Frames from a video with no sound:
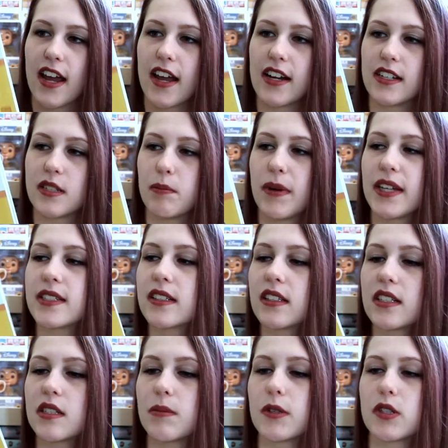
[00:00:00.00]
and it's basically
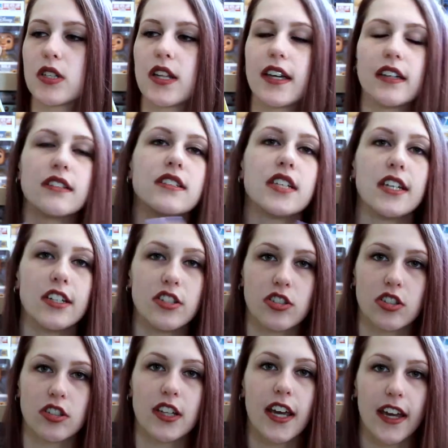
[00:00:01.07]
supposed to like
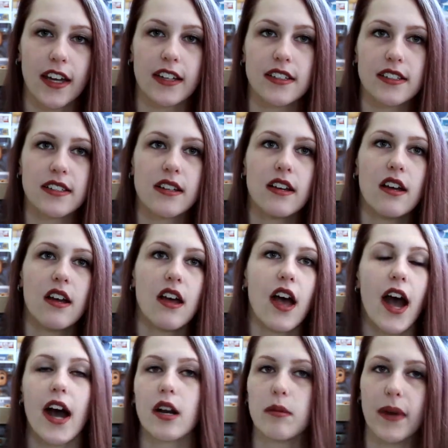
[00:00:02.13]
teach kids
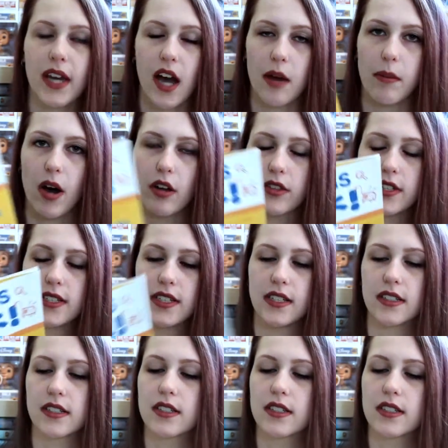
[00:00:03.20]
how to make hypotheses.